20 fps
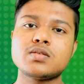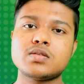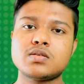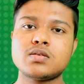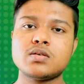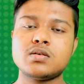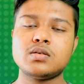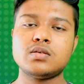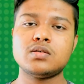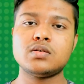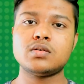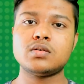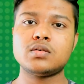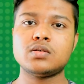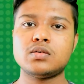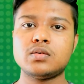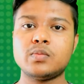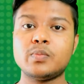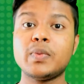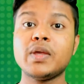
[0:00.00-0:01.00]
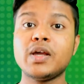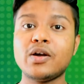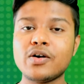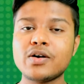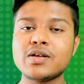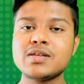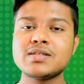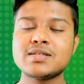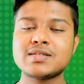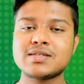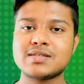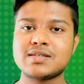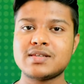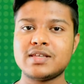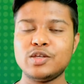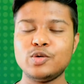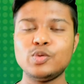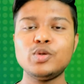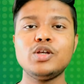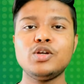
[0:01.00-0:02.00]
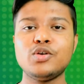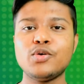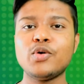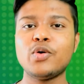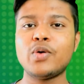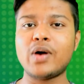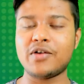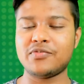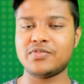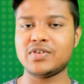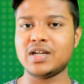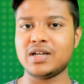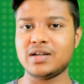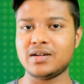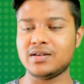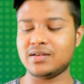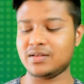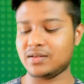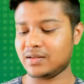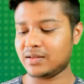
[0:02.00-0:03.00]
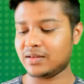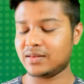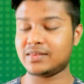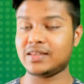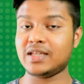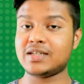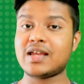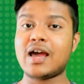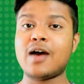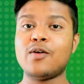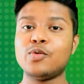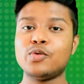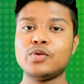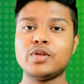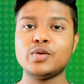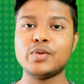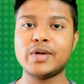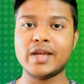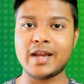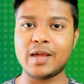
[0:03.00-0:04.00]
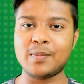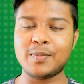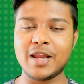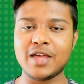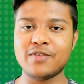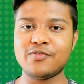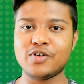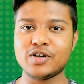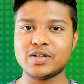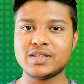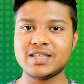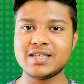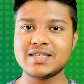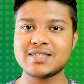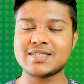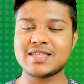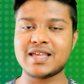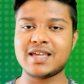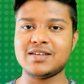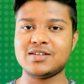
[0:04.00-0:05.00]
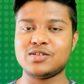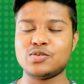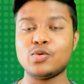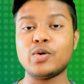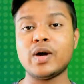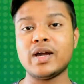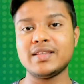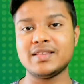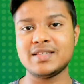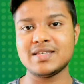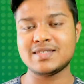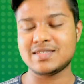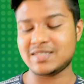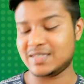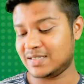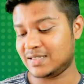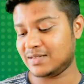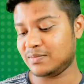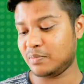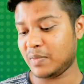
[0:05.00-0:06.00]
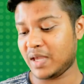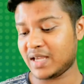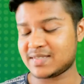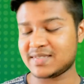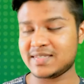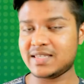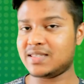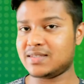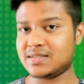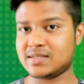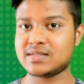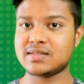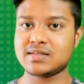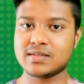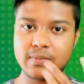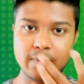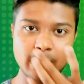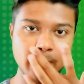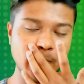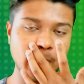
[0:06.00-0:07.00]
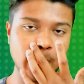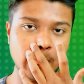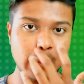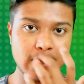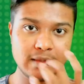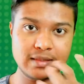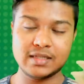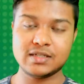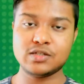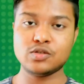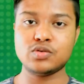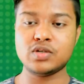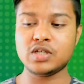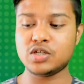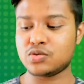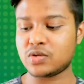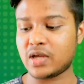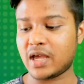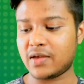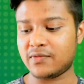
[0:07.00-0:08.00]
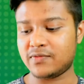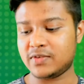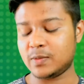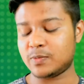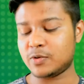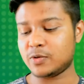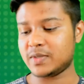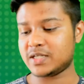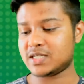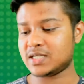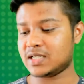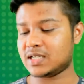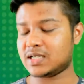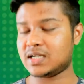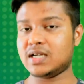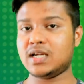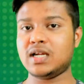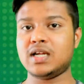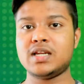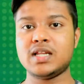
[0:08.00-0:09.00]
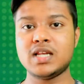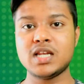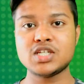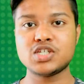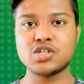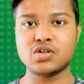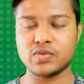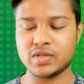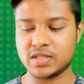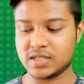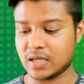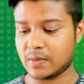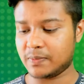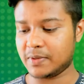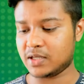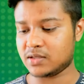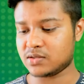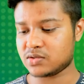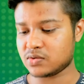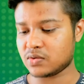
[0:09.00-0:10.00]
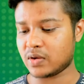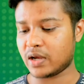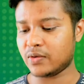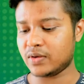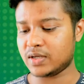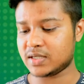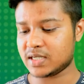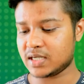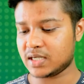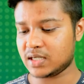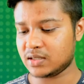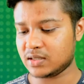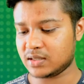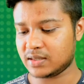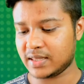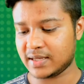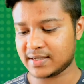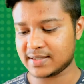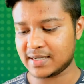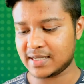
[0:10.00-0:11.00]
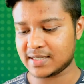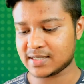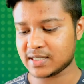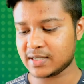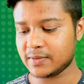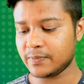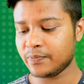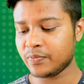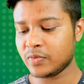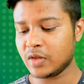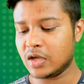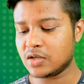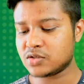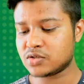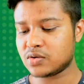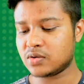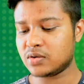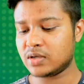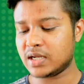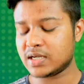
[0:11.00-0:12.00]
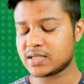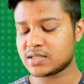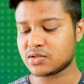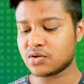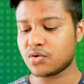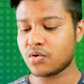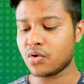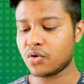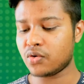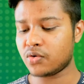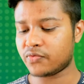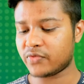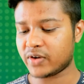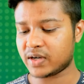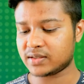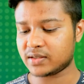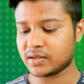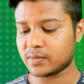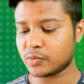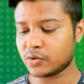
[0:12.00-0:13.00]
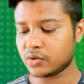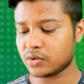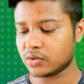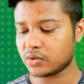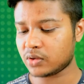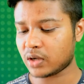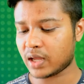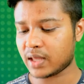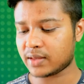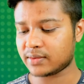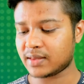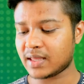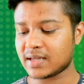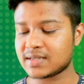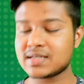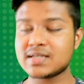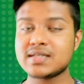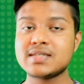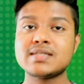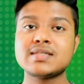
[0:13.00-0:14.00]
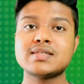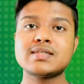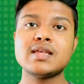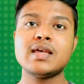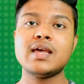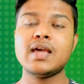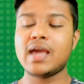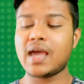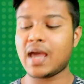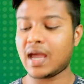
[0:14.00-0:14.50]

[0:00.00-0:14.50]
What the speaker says: So because you will know after that how you can apply for this and why this makes sense that you need to have diplomatic relation with Japan. So I will tell that later. So let's go furthermore, and that is